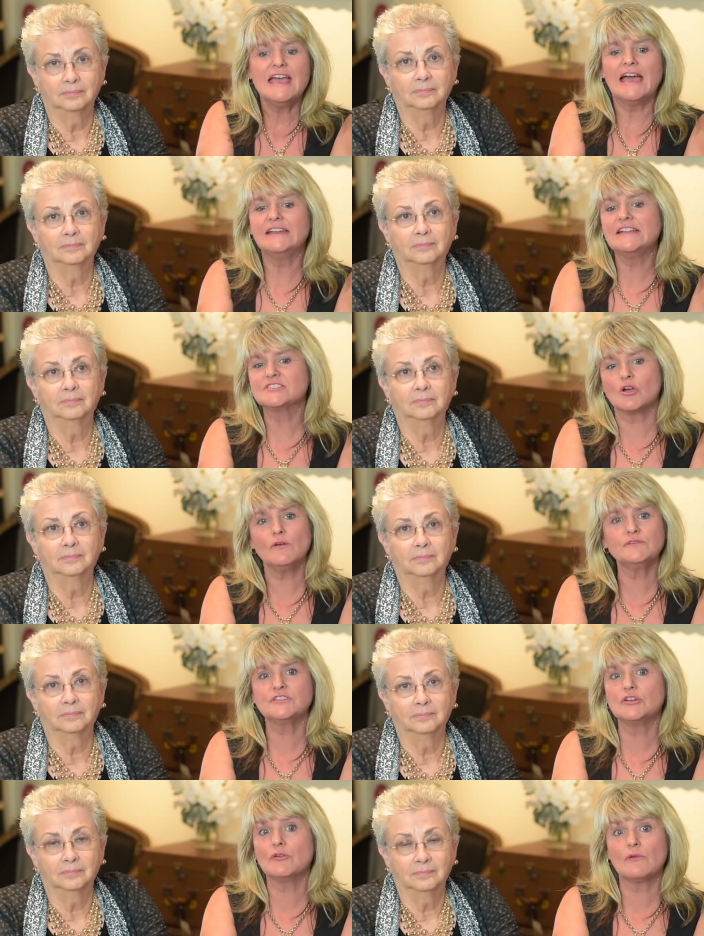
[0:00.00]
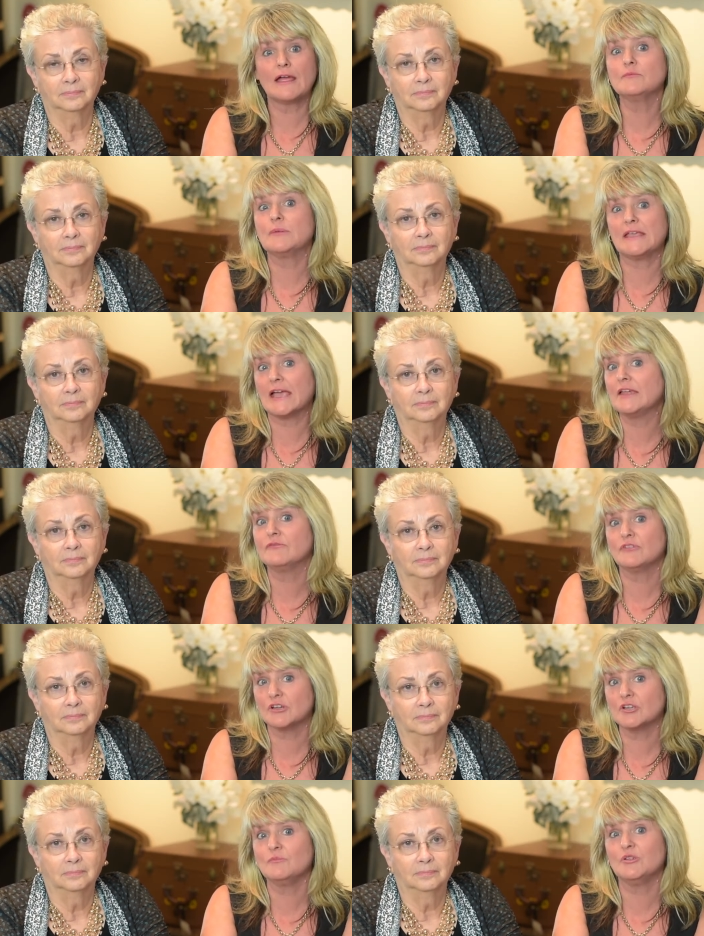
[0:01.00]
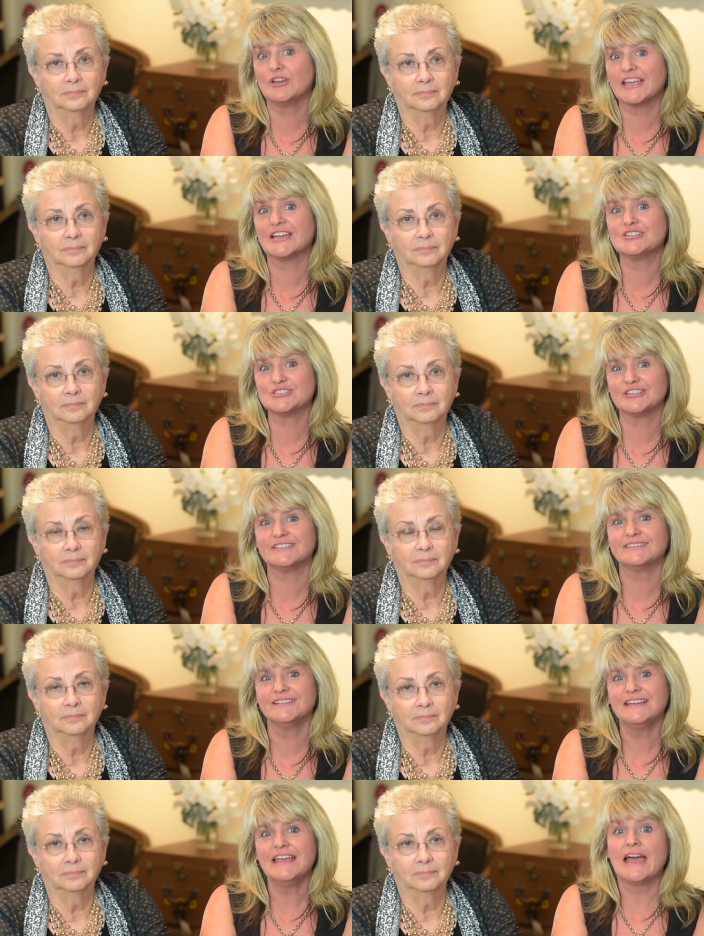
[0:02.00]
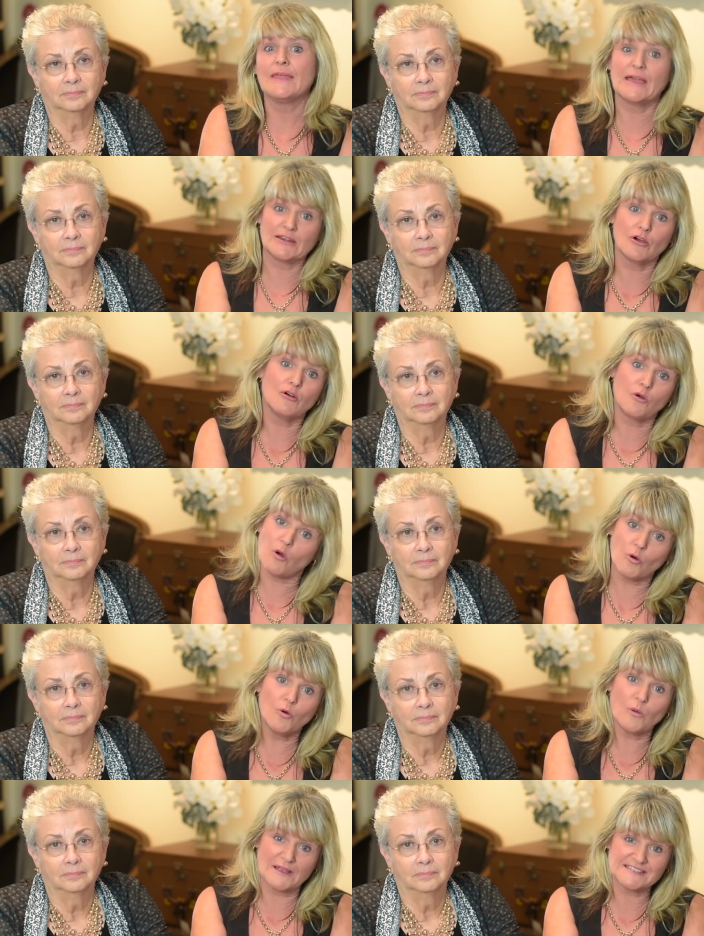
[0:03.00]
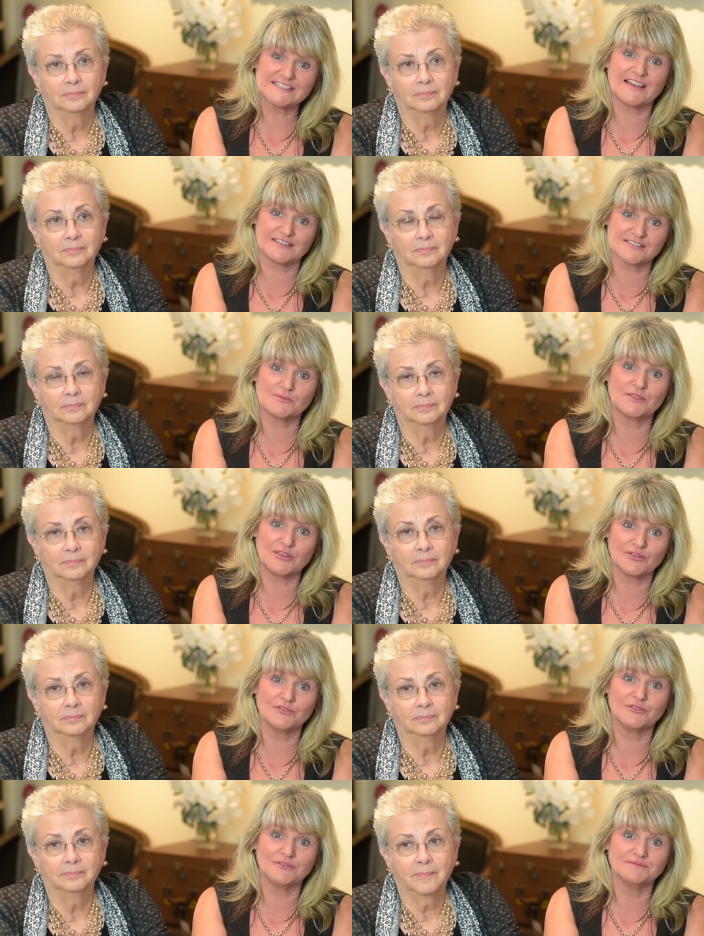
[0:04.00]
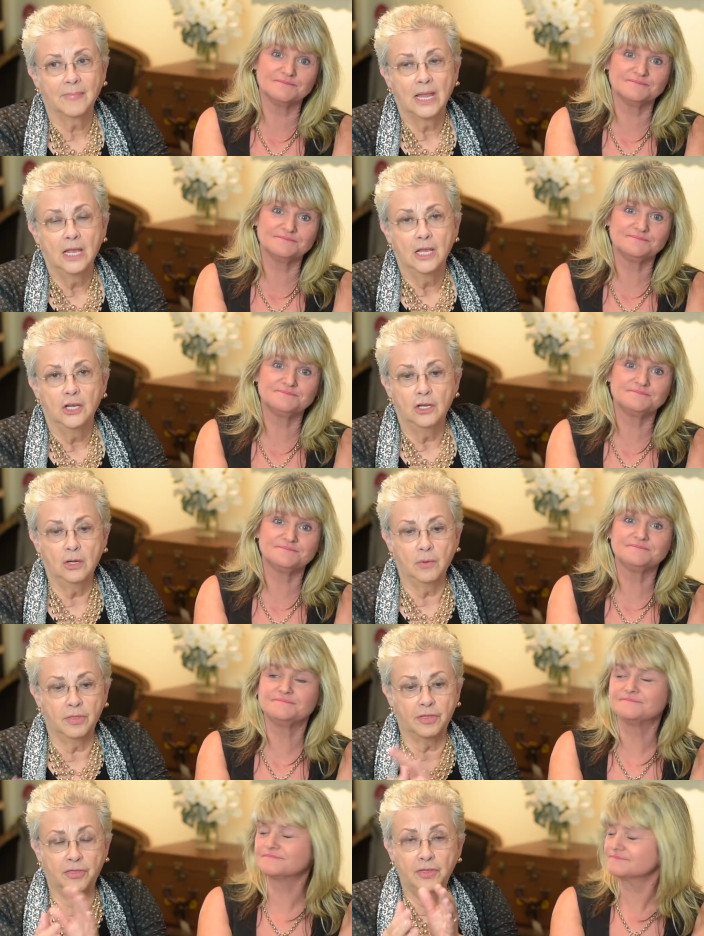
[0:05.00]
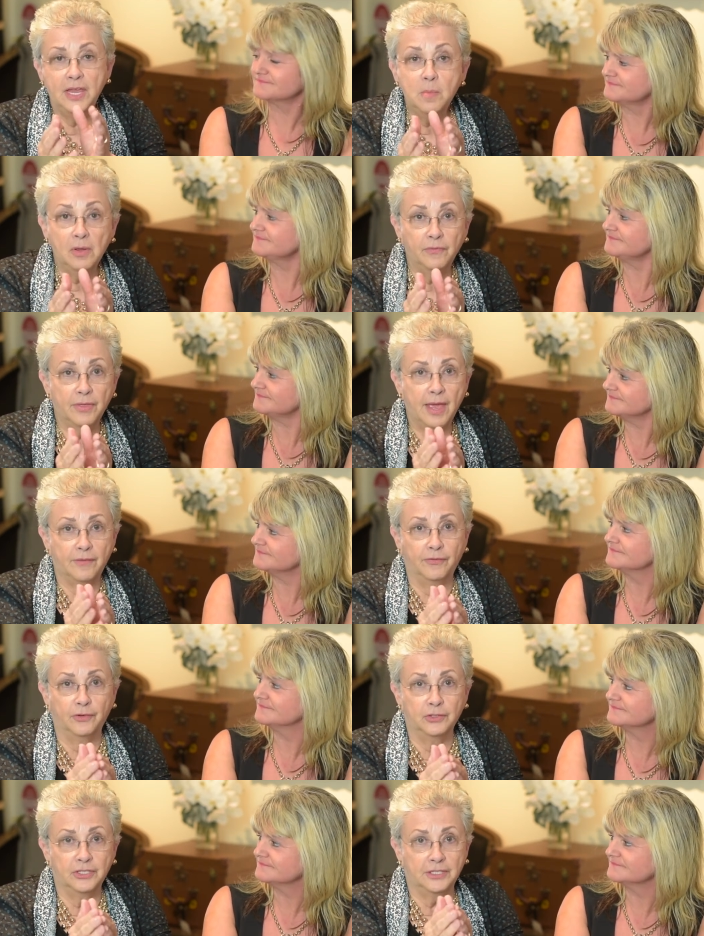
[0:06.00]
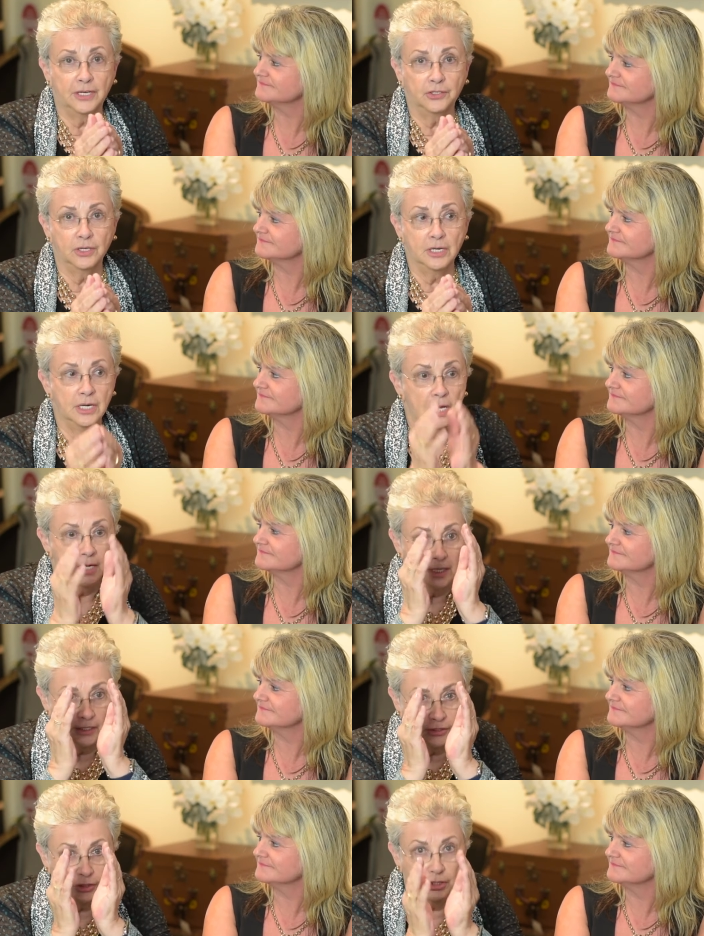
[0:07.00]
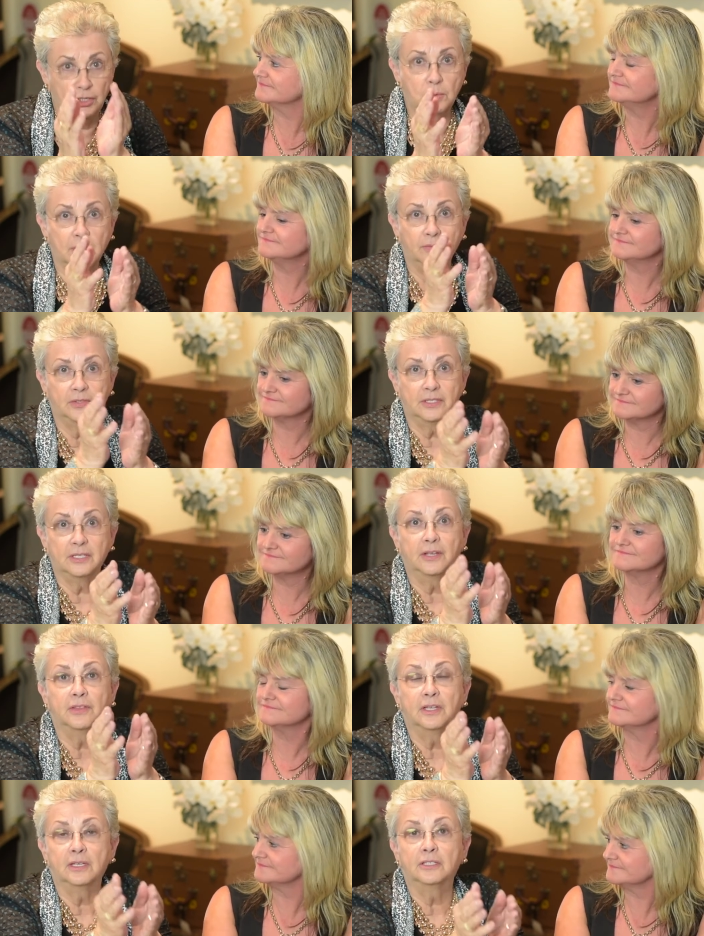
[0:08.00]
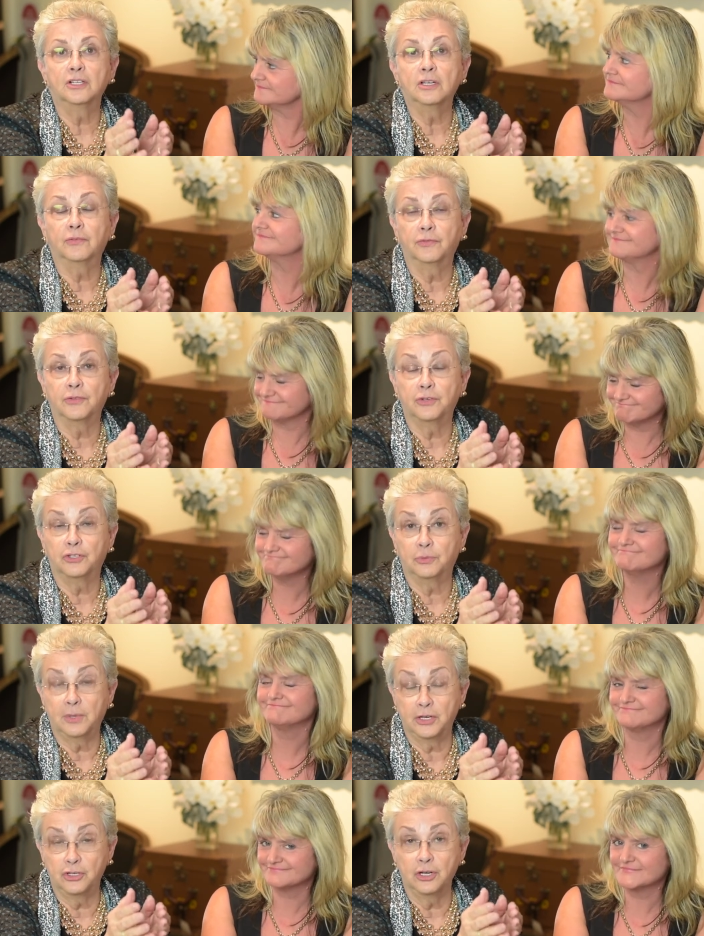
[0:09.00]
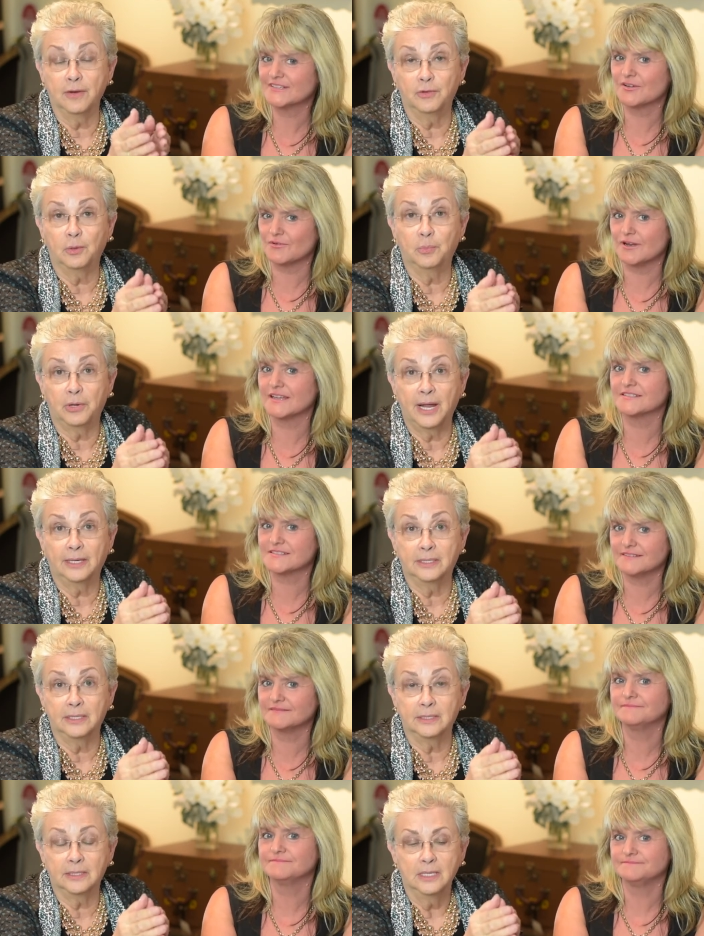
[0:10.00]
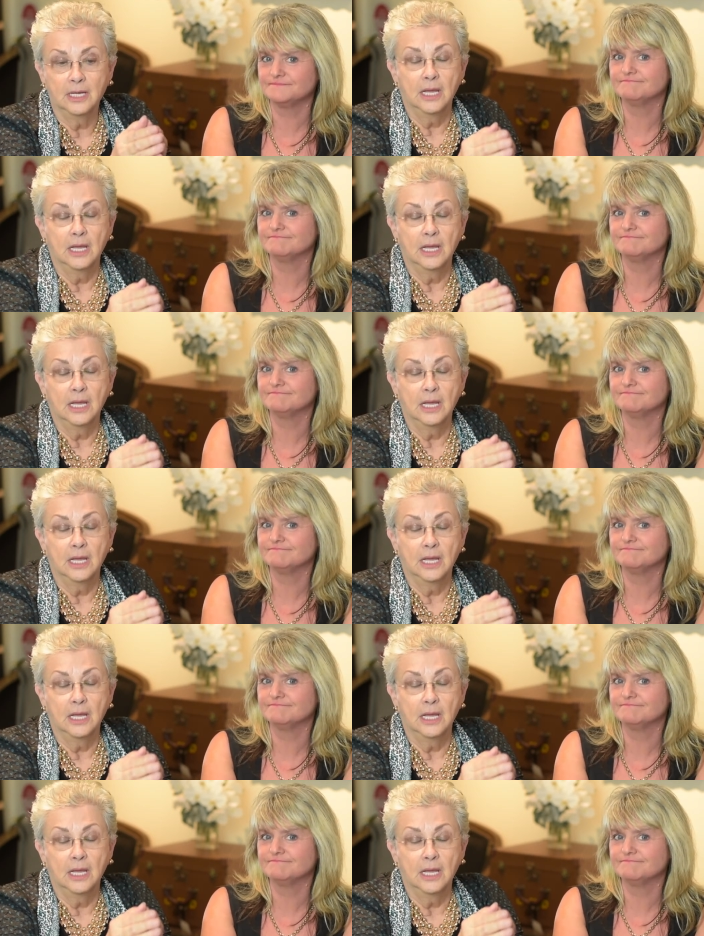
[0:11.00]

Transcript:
Speaker 1: And it's often around behavior and communication. And that all, always starts with you.
Speaker 2: You know, the theme of that first session is you have to set the agenda for the direction of your practice.